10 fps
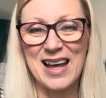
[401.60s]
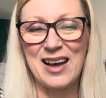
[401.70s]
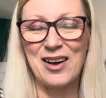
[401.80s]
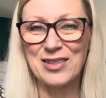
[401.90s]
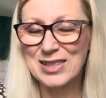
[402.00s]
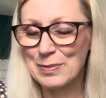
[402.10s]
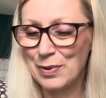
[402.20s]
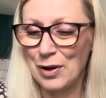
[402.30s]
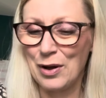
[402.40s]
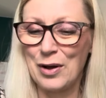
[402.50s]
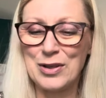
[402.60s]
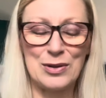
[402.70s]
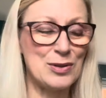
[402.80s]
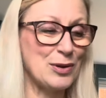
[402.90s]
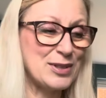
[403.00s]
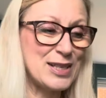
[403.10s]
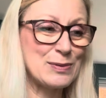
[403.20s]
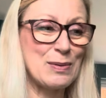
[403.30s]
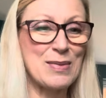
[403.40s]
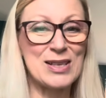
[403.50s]
all the support. You notice
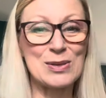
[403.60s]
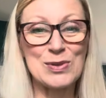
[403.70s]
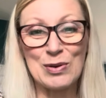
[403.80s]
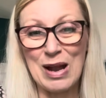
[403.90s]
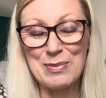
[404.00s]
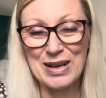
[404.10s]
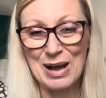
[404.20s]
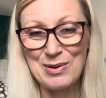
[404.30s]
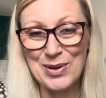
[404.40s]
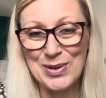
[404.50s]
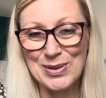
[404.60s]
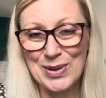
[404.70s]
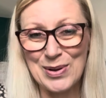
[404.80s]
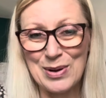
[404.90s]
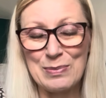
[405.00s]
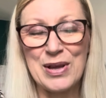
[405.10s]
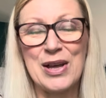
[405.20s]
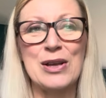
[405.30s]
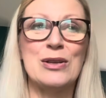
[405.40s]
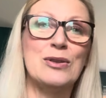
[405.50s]
when my subscriber count goes up,
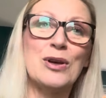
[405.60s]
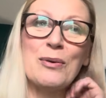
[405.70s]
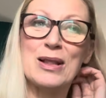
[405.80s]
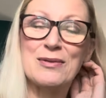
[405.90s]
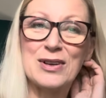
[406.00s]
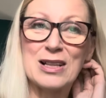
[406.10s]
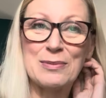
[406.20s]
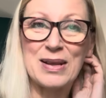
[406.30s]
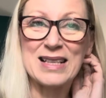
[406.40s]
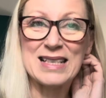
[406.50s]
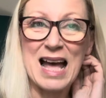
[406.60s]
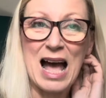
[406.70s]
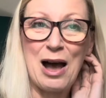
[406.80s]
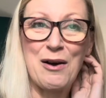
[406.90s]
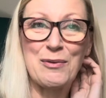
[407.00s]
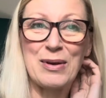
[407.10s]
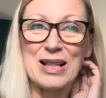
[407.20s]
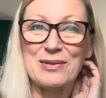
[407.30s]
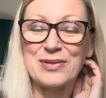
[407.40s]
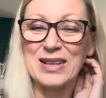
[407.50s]
you know when I'm feeling a bit down, when
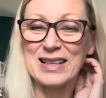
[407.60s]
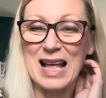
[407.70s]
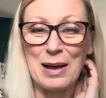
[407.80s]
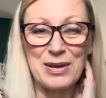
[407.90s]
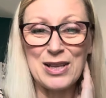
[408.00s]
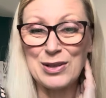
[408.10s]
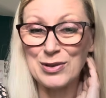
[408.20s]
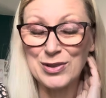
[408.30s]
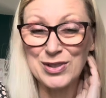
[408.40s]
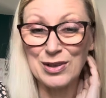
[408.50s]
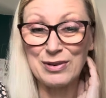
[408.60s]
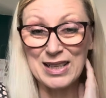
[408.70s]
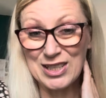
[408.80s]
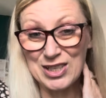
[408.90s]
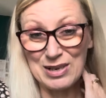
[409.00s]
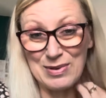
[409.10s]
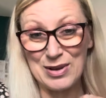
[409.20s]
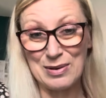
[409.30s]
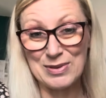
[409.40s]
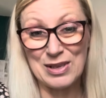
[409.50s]
I'm feeling happy, and you just really cheer me
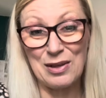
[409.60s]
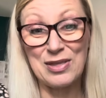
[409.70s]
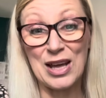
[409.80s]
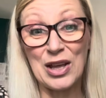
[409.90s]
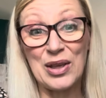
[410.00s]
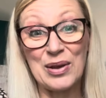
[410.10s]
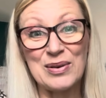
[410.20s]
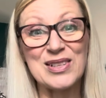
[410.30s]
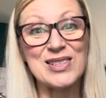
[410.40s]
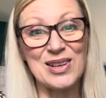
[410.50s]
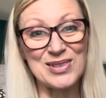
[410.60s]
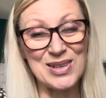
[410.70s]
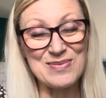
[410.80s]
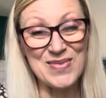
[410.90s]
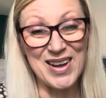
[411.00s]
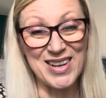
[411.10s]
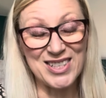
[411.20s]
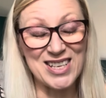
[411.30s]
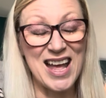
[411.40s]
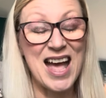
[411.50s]
up. So thank you so, so
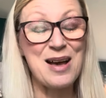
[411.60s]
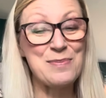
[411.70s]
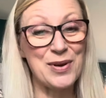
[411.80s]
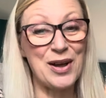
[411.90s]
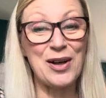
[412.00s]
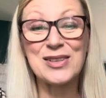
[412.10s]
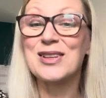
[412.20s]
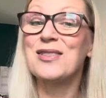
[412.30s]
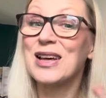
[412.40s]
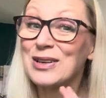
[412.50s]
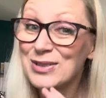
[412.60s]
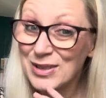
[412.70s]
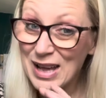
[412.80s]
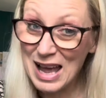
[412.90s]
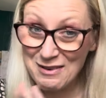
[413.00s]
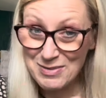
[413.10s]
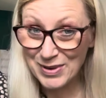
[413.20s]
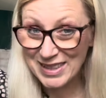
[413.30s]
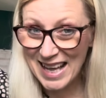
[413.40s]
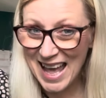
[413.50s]
much. But also thank you to
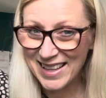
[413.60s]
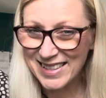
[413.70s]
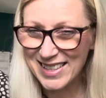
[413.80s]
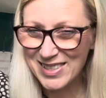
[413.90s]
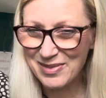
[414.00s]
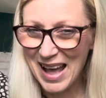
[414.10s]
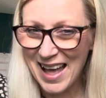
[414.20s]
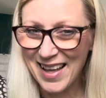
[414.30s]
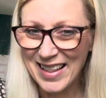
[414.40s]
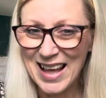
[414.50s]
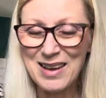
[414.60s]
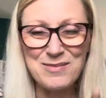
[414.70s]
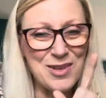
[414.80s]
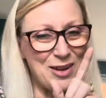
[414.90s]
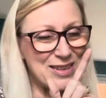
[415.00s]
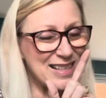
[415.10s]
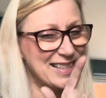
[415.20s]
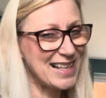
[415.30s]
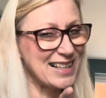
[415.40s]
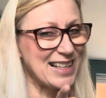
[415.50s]
everybody else as well. I am not
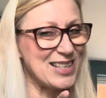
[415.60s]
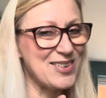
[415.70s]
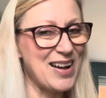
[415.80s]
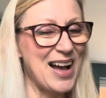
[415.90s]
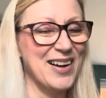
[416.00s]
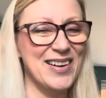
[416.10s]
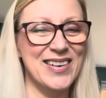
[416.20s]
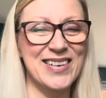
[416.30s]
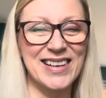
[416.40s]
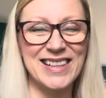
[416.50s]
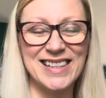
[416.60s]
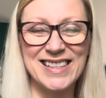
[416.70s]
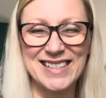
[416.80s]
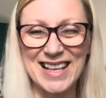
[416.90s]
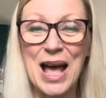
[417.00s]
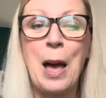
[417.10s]
singling you out, but